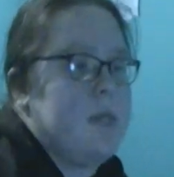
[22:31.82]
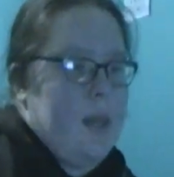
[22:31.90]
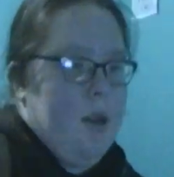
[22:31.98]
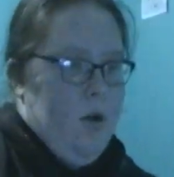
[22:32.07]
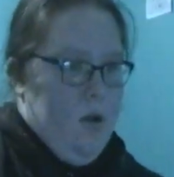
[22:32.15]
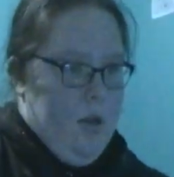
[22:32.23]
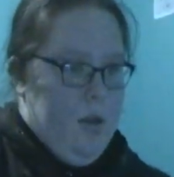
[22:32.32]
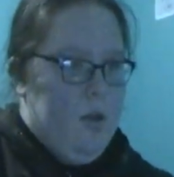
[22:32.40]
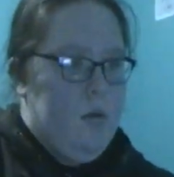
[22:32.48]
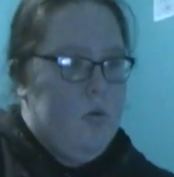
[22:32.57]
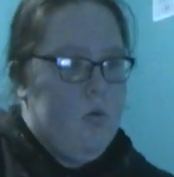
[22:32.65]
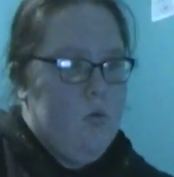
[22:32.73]

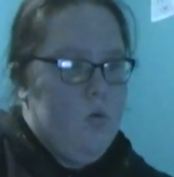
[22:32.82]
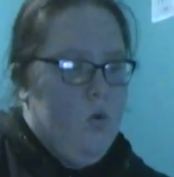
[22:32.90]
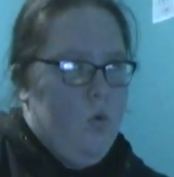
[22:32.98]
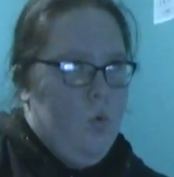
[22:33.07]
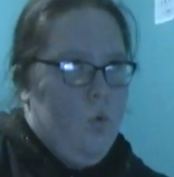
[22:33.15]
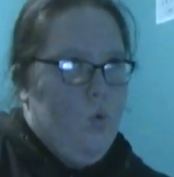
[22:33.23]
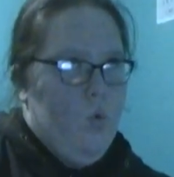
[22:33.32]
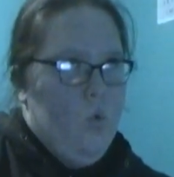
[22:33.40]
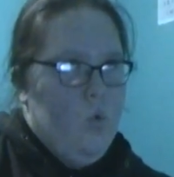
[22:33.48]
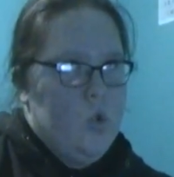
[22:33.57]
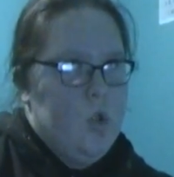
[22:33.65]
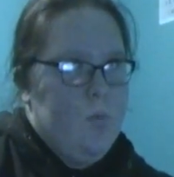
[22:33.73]
Terry,
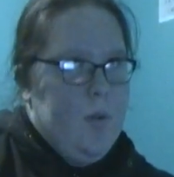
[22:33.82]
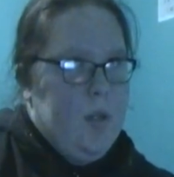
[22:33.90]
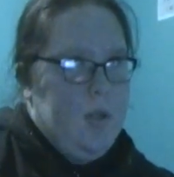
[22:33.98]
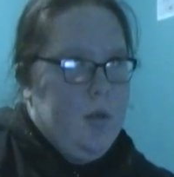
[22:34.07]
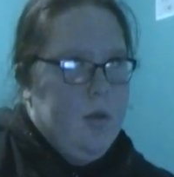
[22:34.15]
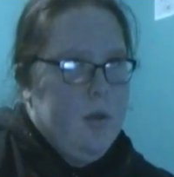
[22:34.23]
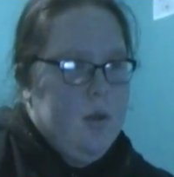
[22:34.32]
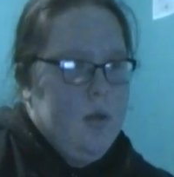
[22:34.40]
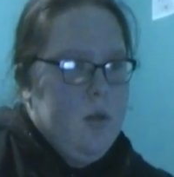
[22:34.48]
who should be...